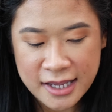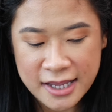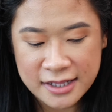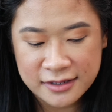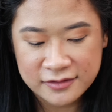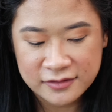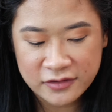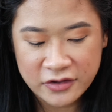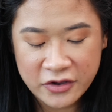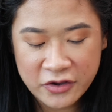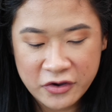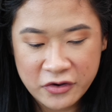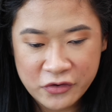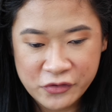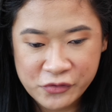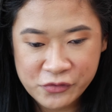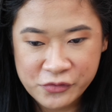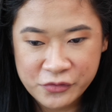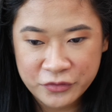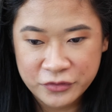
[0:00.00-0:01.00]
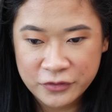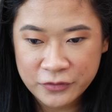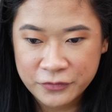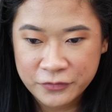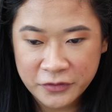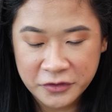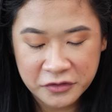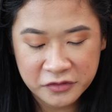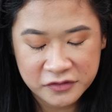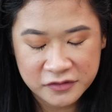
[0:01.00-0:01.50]
And so the
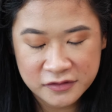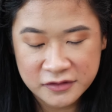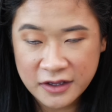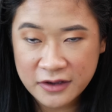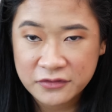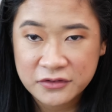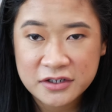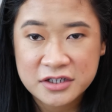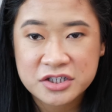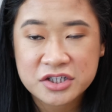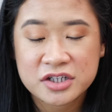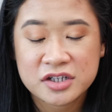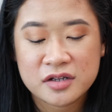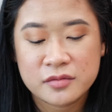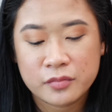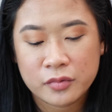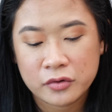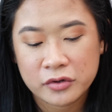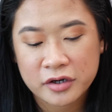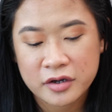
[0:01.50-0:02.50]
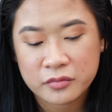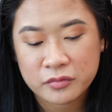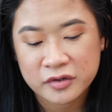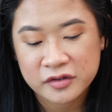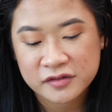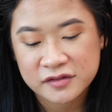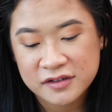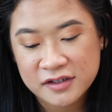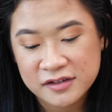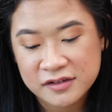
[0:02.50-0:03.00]
first definition he pulled up
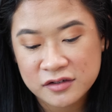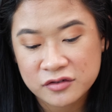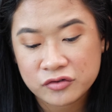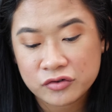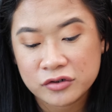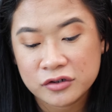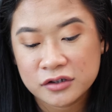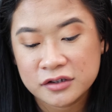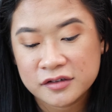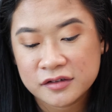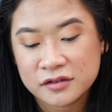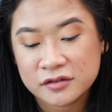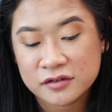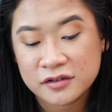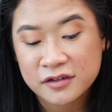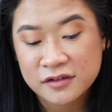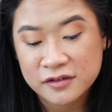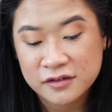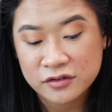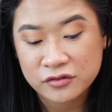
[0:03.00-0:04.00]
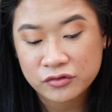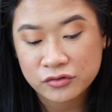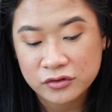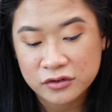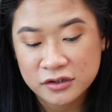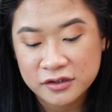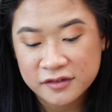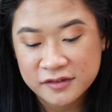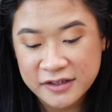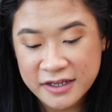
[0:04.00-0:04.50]
was decentral,
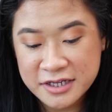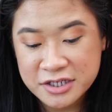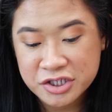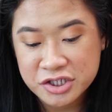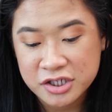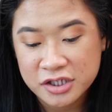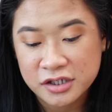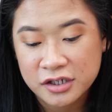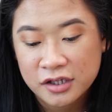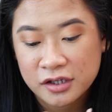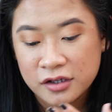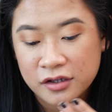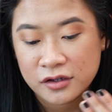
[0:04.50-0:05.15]
decentralization,